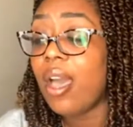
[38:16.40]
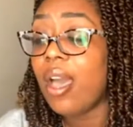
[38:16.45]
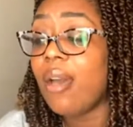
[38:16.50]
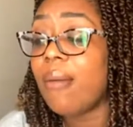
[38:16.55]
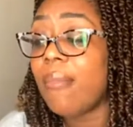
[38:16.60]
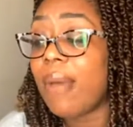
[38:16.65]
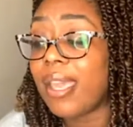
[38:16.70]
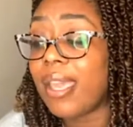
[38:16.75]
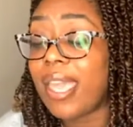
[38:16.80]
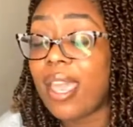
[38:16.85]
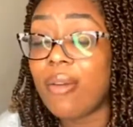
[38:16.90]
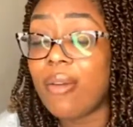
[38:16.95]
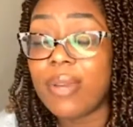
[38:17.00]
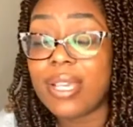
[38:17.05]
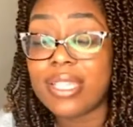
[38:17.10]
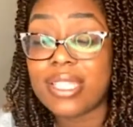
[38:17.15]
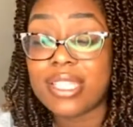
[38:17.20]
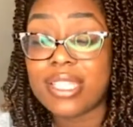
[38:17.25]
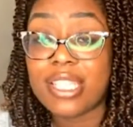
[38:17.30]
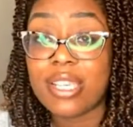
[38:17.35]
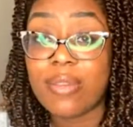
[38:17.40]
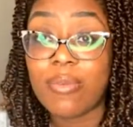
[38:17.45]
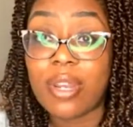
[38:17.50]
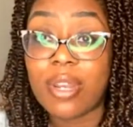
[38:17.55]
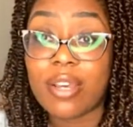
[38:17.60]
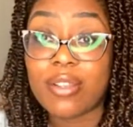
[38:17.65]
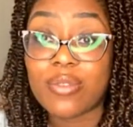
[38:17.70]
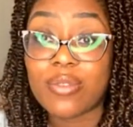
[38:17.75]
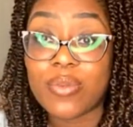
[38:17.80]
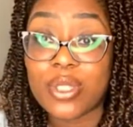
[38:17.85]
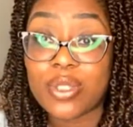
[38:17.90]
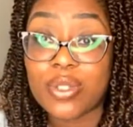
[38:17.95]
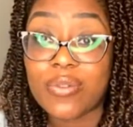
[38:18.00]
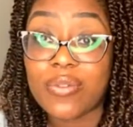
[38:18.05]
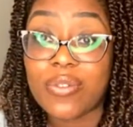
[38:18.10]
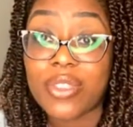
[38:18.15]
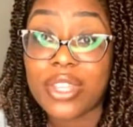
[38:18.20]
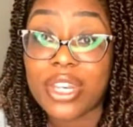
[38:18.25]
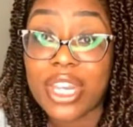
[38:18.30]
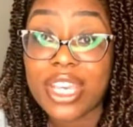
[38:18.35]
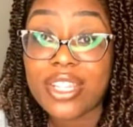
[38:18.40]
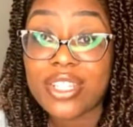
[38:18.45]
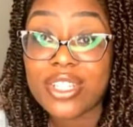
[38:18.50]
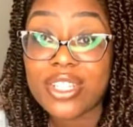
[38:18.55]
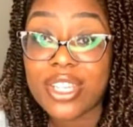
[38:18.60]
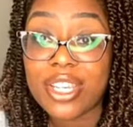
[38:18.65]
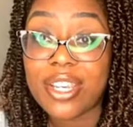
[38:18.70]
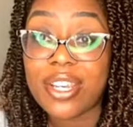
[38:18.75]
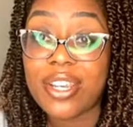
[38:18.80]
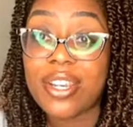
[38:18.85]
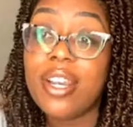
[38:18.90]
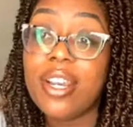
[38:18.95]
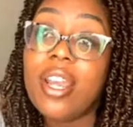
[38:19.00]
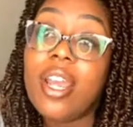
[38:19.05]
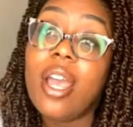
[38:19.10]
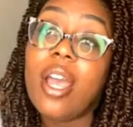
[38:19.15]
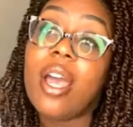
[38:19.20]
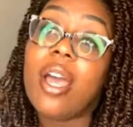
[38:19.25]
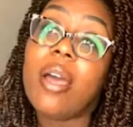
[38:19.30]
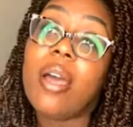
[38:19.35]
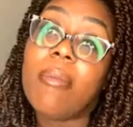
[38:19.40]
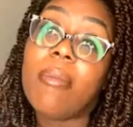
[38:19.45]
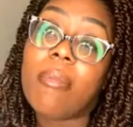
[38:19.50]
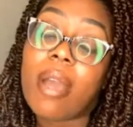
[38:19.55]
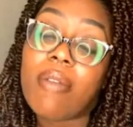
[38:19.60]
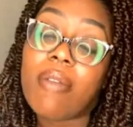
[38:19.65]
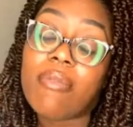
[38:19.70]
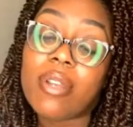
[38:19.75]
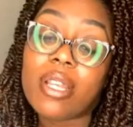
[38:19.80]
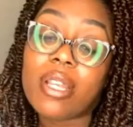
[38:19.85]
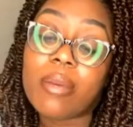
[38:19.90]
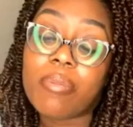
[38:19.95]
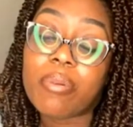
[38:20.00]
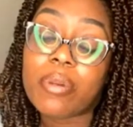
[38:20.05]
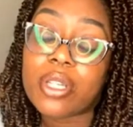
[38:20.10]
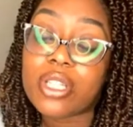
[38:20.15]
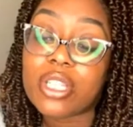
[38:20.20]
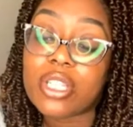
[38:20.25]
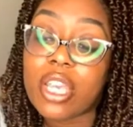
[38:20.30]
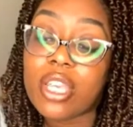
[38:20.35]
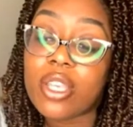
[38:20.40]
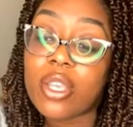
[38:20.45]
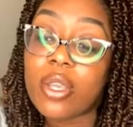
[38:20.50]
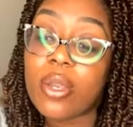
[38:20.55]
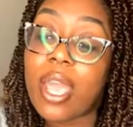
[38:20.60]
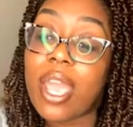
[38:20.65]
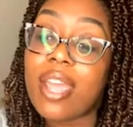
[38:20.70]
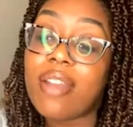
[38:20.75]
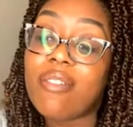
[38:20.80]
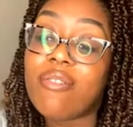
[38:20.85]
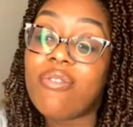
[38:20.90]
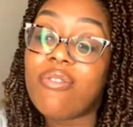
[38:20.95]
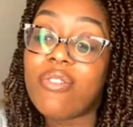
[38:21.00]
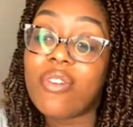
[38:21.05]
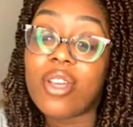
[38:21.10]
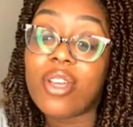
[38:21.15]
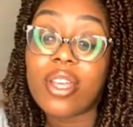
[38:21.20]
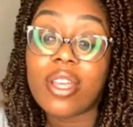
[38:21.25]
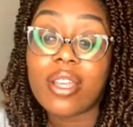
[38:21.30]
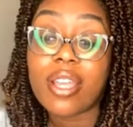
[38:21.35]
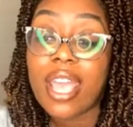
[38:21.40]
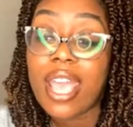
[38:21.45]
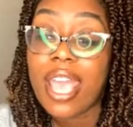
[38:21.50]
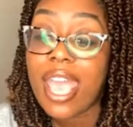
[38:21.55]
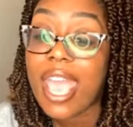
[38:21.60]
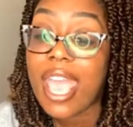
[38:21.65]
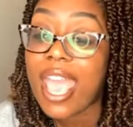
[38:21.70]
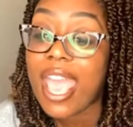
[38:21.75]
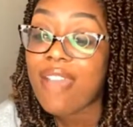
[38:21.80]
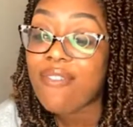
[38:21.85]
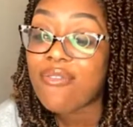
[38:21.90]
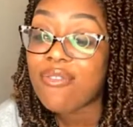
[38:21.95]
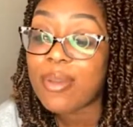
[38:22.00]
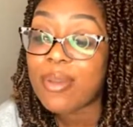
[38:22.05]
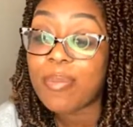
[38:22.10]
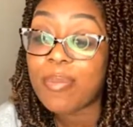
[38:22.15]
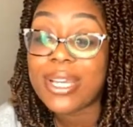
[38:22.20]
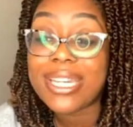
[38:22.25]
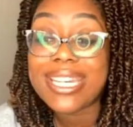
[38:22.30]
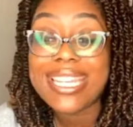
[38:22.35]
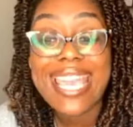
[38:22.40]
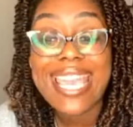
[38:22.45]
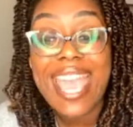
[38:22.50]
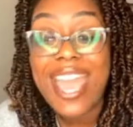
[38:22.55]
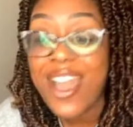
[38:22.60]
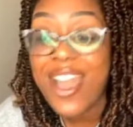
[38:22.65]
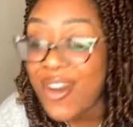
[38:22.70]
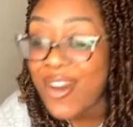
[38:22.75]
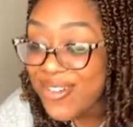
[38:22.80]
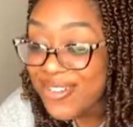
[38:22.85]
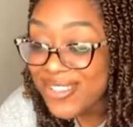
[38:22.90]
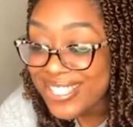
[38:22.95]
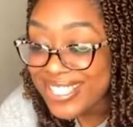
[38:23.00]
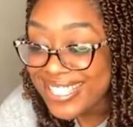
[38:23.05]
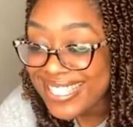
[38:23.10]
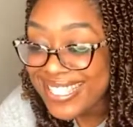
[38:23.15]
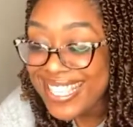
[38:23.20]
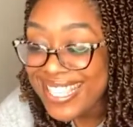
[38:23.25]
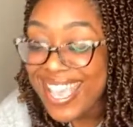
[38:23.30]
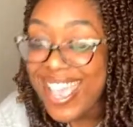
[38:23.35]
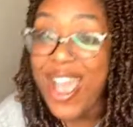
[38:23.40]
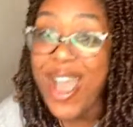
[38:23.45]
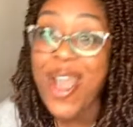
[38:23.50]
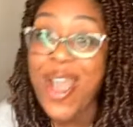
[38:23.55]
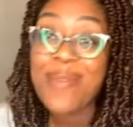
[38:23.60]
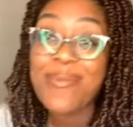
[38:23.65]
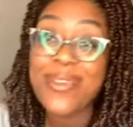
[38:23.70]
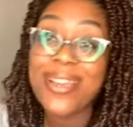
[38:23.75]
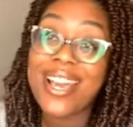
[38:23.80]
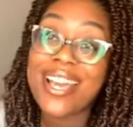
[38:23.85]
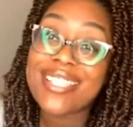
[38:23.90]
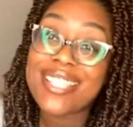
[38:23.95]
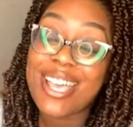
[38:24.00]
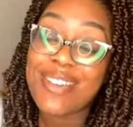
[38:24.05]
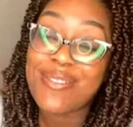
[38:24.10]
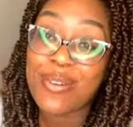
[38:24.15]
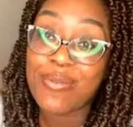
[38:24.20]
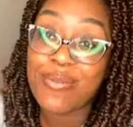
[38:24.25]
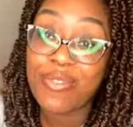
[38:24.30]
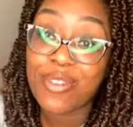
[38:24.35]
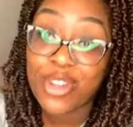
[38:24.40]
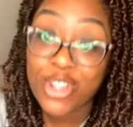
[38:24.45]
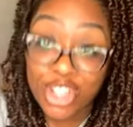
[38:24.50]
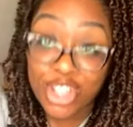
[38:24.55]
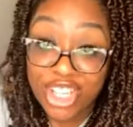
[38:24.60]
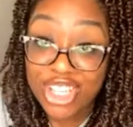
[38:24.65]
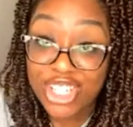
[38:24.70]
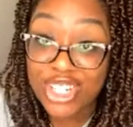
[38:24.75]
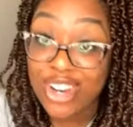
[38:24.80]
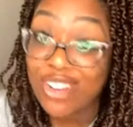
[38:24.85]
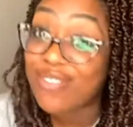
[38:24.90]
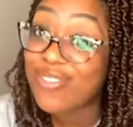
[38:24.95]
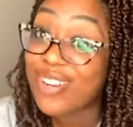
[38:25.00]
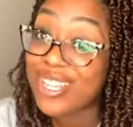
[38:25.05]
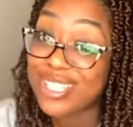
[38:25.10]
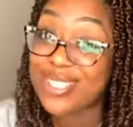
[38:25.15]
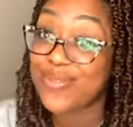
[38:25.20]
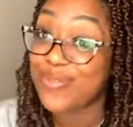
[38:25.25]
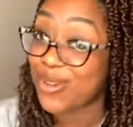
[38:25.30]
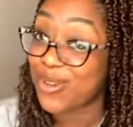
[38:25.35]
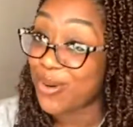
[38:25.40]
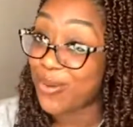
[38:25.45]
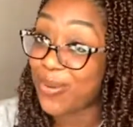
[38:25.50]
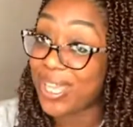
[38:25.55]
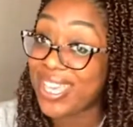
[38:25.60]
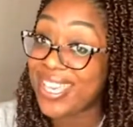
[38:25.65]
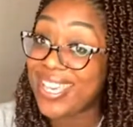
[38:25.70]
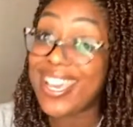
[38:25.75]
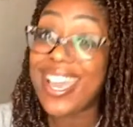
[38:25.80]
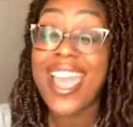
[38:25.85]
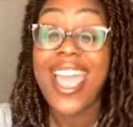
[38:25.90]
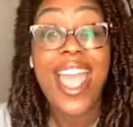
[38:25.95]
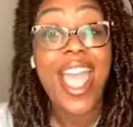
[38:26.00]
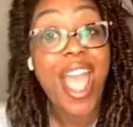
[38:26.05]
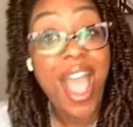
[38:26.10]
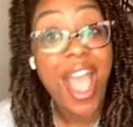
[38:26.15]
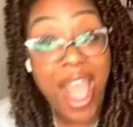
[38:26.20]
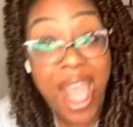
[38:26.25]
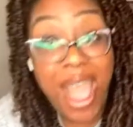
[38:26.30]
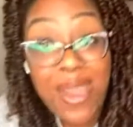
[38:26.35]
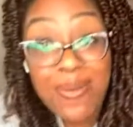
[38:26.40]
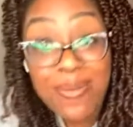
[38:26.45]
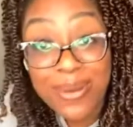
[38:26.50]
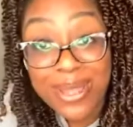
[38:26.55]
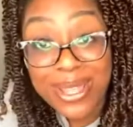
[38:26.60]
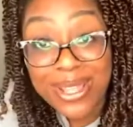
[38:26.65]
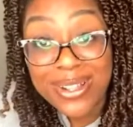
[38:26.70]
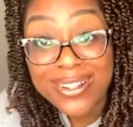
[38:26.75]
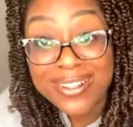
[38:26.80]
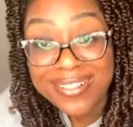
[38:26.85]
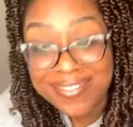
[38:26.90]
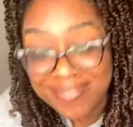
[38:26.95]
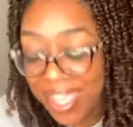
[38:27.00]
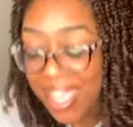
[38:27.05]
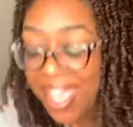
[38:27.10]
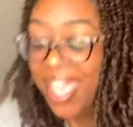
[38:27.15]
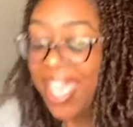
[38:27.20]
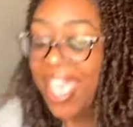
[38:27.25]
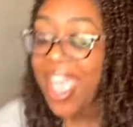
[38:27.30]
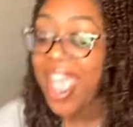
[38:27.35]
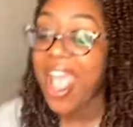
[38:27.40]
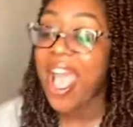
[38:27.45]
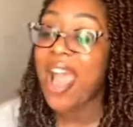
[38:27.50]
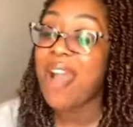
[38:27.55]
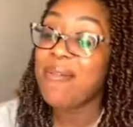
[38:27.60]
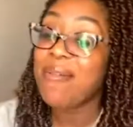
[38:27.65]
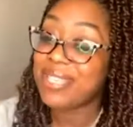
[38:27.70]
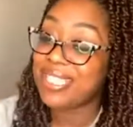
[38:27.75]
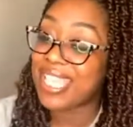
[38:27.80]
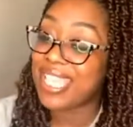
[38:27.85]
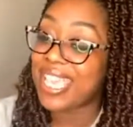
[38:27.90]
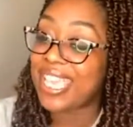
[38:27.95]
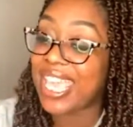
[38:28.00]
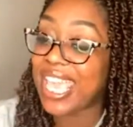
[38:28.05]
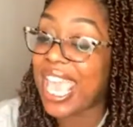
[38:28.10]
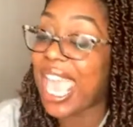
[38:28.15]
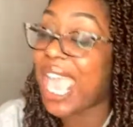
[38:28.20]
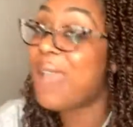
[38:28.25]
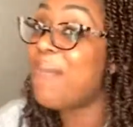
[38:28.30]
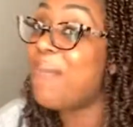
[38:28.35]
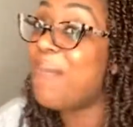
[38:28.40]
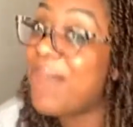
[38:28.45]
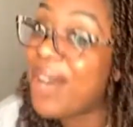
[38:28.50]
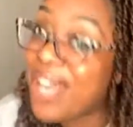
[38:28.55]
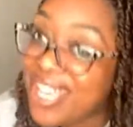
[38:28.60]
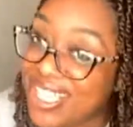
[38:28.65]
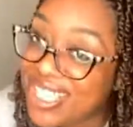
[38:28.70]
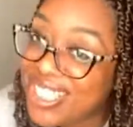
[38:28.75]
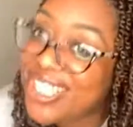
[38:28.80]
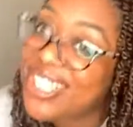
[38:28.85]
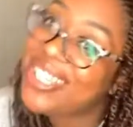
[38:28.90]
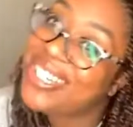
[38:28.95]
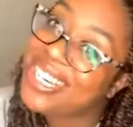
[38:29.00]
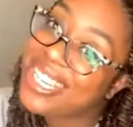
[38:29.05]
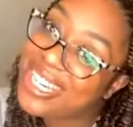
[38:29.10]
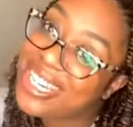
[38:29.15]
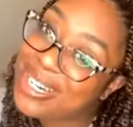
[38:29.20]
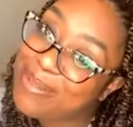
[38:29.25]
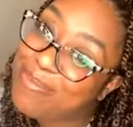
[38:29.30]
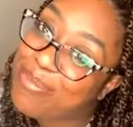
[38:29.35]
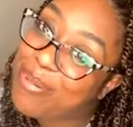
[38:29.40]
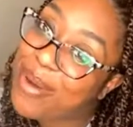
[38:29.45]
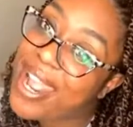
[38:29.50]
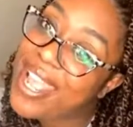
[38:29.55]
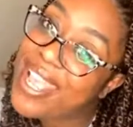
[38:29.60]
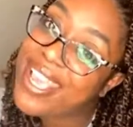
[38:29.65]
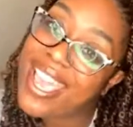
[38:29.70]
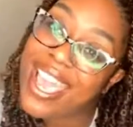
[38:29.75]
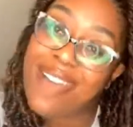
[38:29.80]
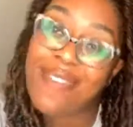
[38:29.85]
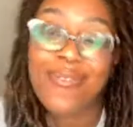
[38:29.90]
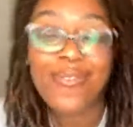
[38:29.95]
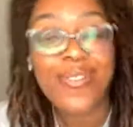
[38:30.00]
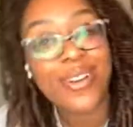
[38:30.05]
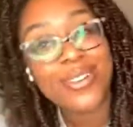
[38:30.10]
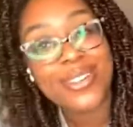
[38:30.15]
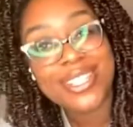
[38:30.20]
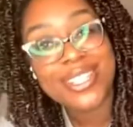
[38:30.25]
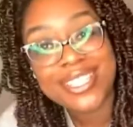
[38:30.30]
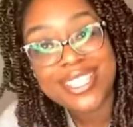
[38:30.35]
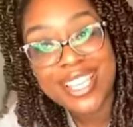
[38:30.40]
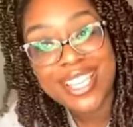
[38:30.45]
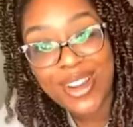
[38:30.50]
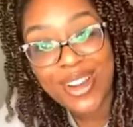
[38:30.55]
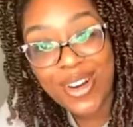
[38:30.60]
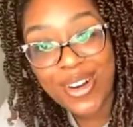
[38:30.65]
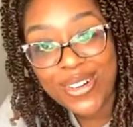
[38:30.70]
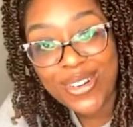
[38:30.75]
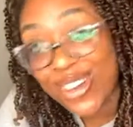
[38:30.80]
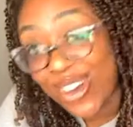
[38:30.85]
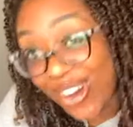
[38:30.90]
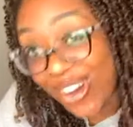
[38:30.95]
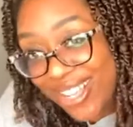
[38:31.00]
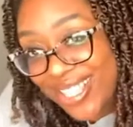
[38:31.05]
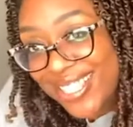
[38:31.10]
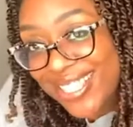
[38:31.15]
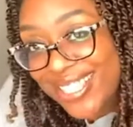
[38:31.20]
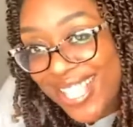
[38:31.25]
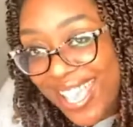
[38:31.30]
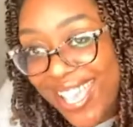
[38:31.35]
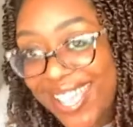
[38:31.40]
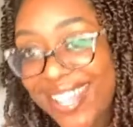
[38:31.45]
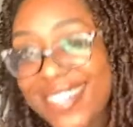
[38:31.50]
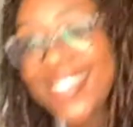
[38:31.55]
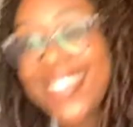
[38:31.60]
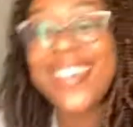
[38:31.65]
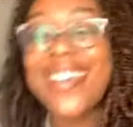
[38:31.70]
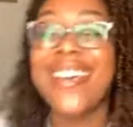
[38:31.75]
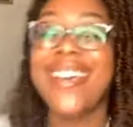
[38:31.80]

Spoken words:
I can't wait to see what else we do for the next year. I really appreciate you. And for everybody else, I hope you guys have a good rest of your week. I will. I'll be taking a much needed break and focusing on content.